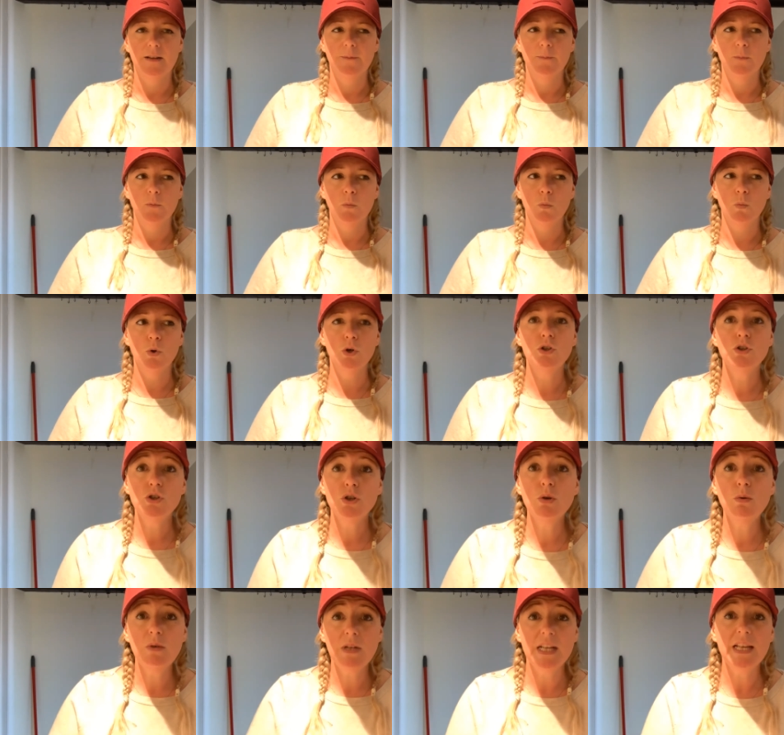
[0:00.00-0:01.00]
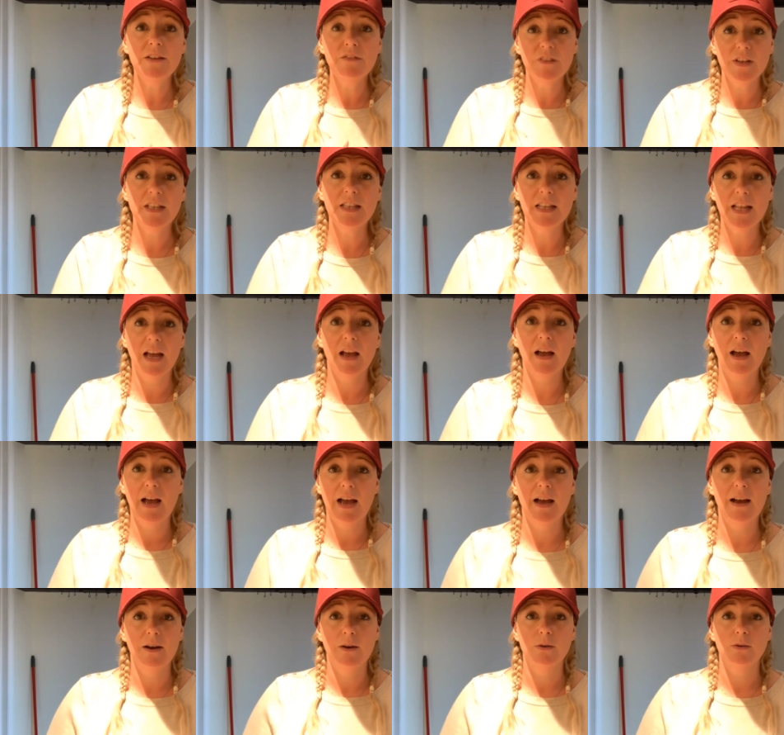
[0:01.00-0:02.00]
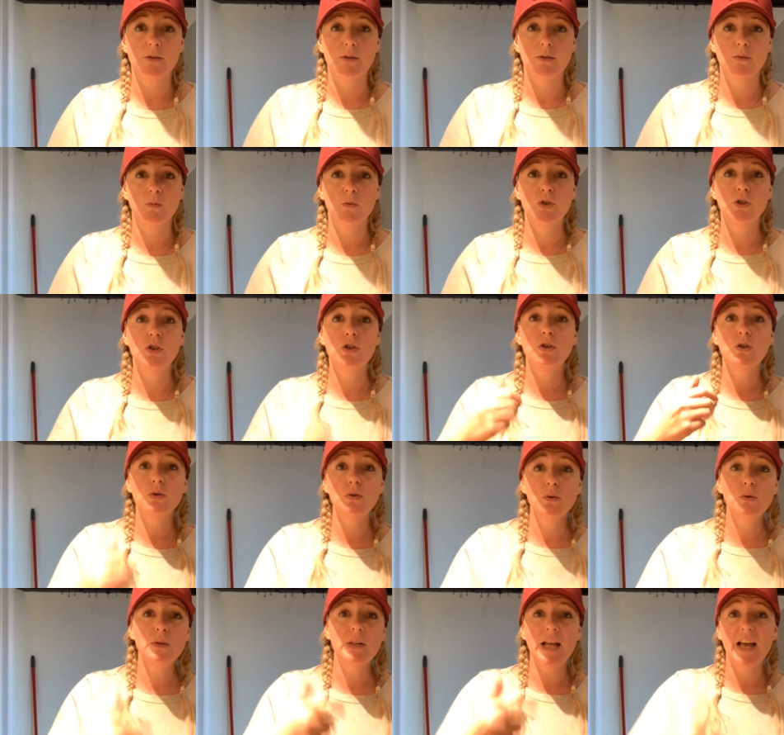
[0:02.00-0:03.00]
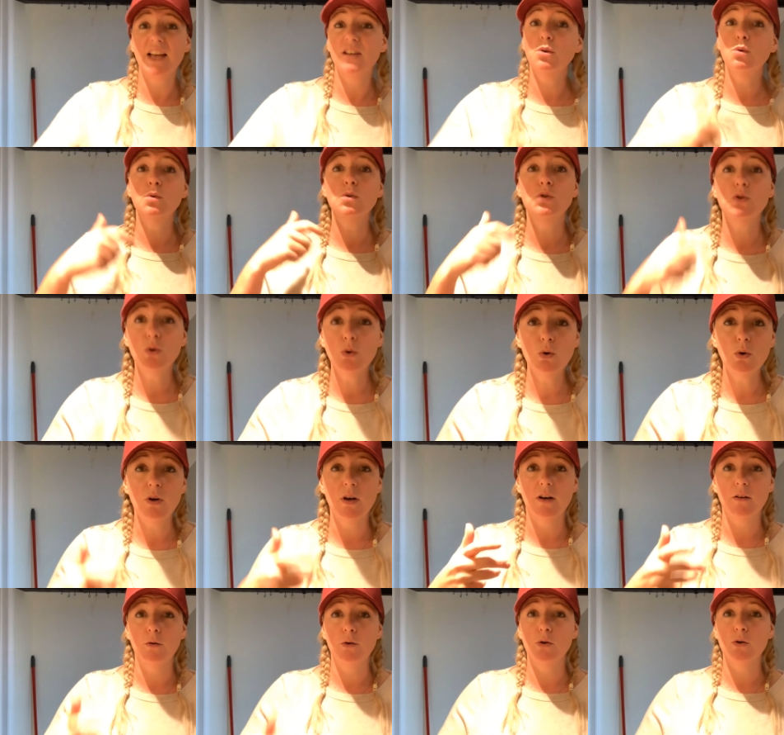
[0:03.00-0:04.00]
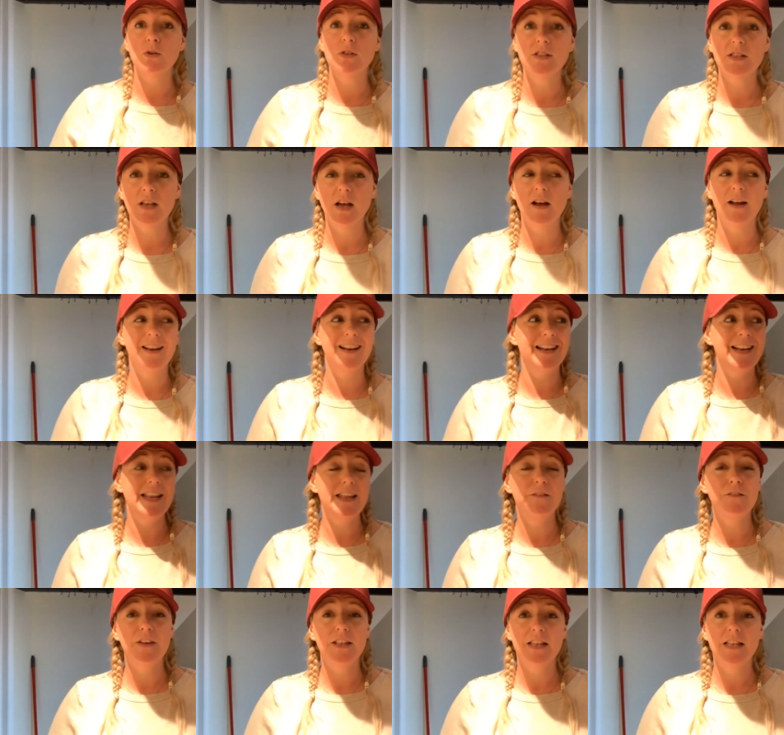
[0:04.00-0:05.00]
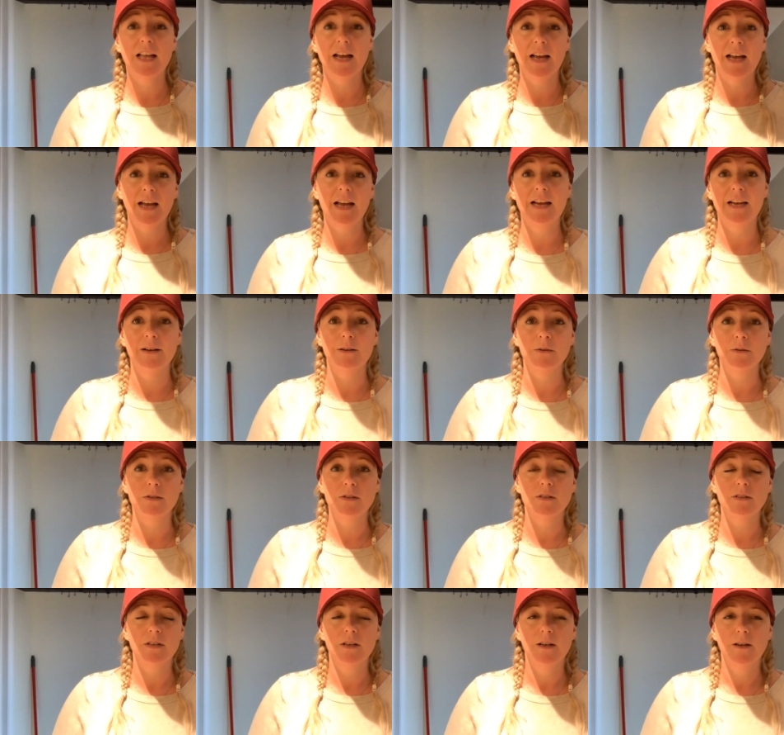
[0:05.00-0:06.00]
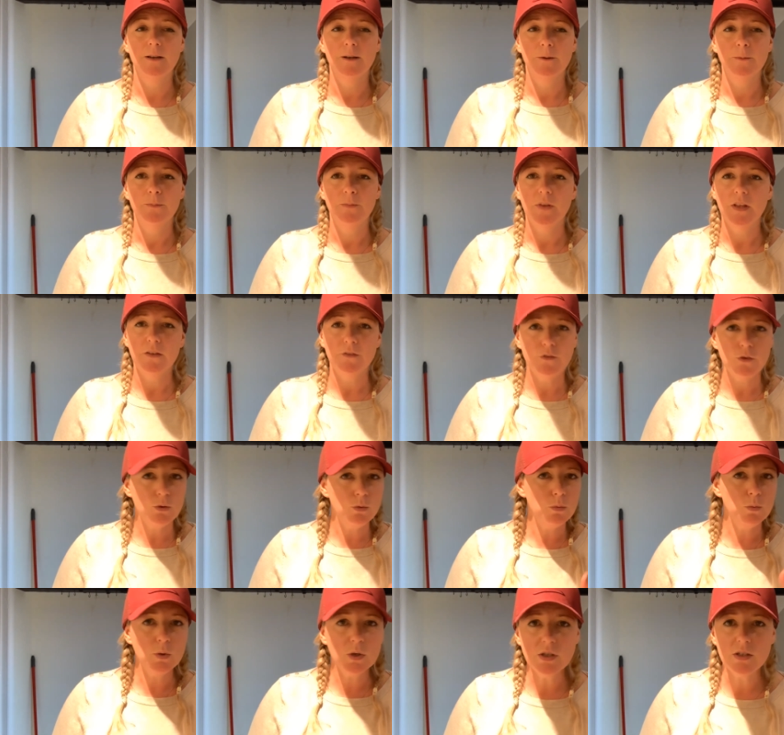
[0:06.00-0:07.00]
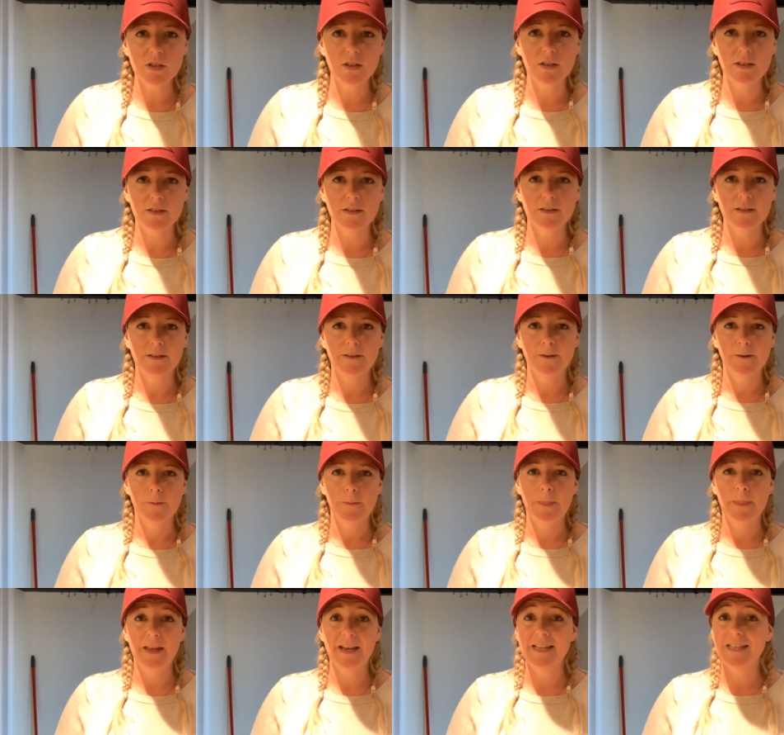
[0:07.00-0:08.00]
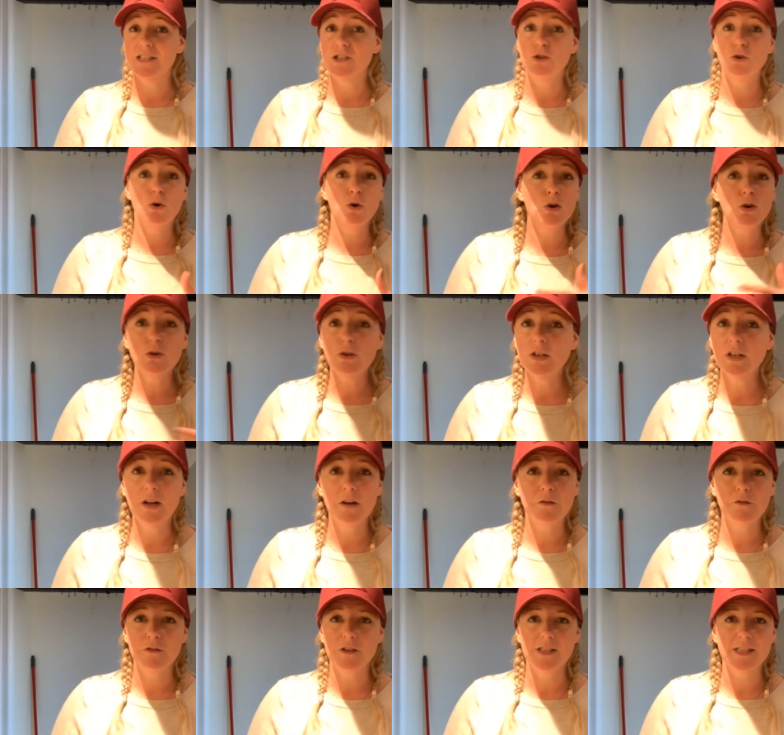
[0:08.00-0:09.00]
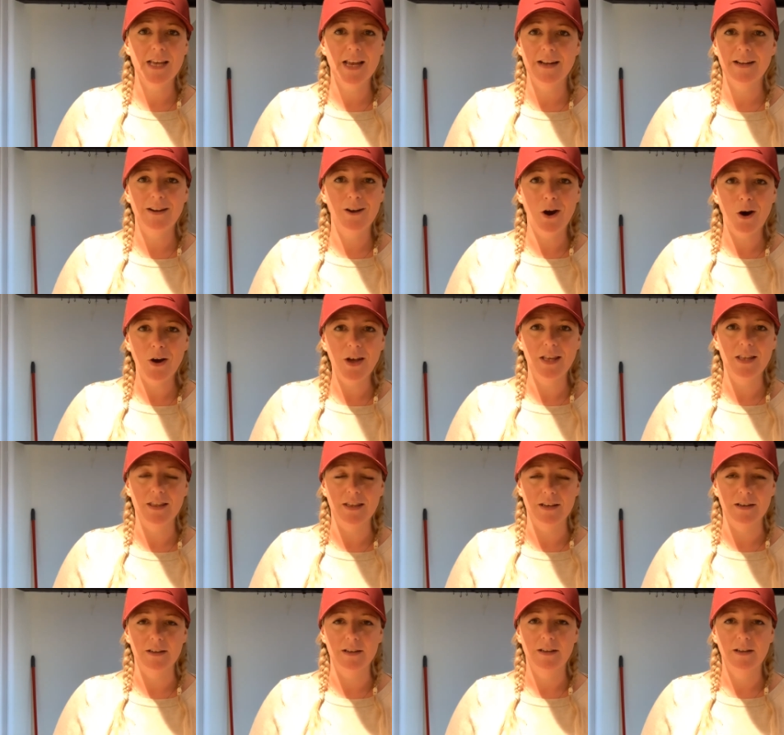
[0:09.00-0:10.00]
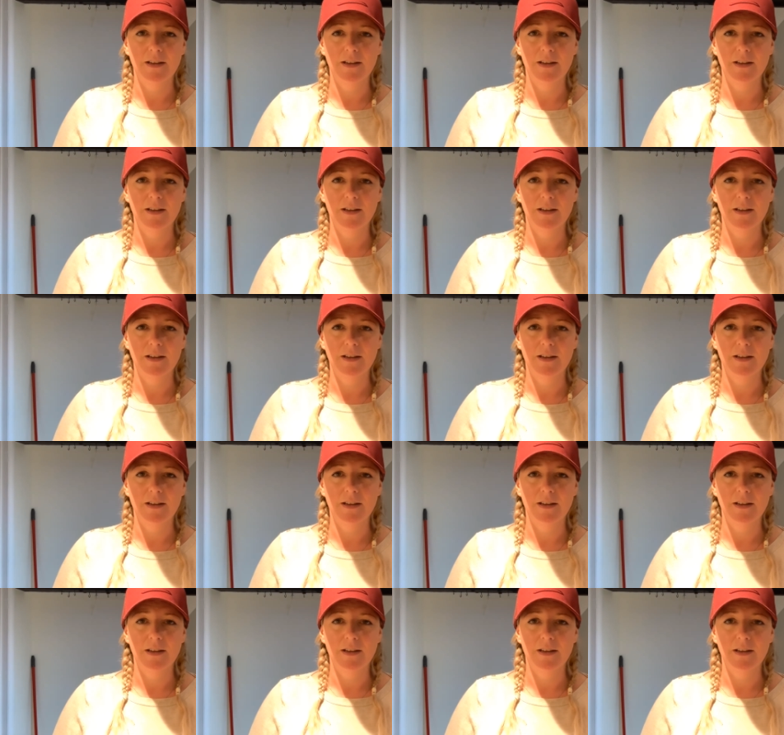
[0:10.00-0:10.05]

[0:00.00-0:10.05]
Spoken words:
Would you live in that house? Would you let your daughter or your son live in that house? If you wouldn't, then it's not good enough for a tenant either.